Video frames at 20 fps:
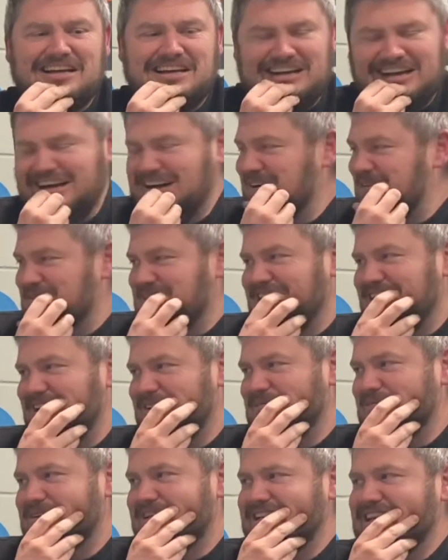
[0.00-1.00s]

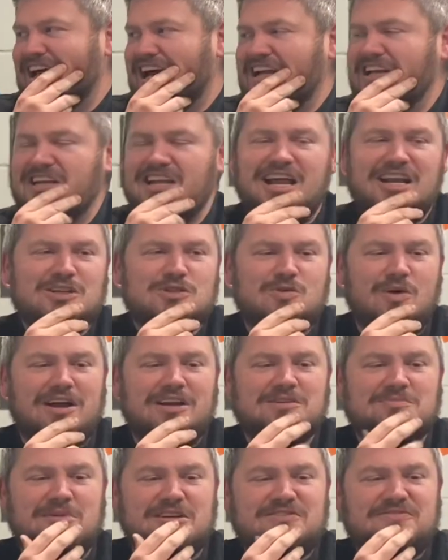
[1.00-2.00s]
Yeah. Not as quite
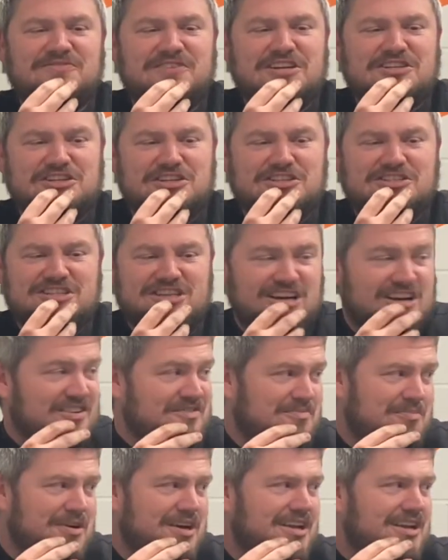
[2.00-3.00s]
as much fishing
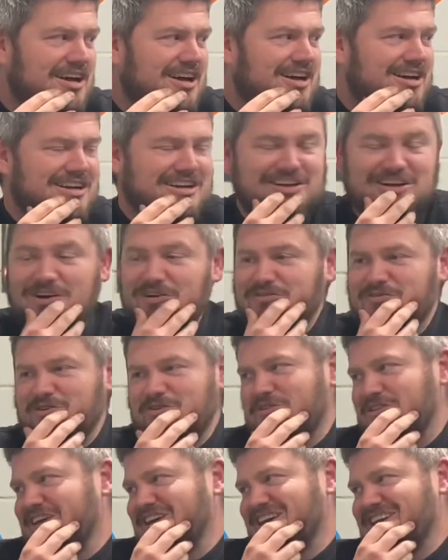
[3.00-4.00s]
stuff, but a
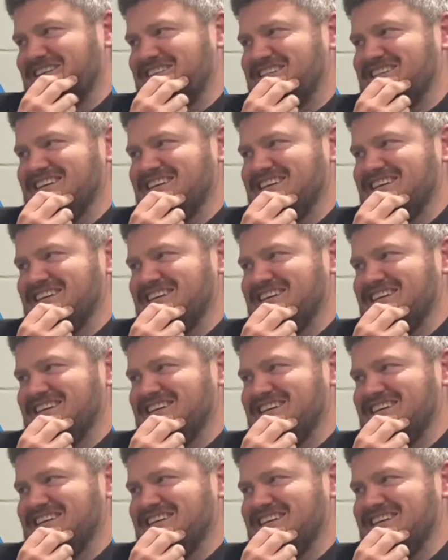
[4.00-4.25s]
few things.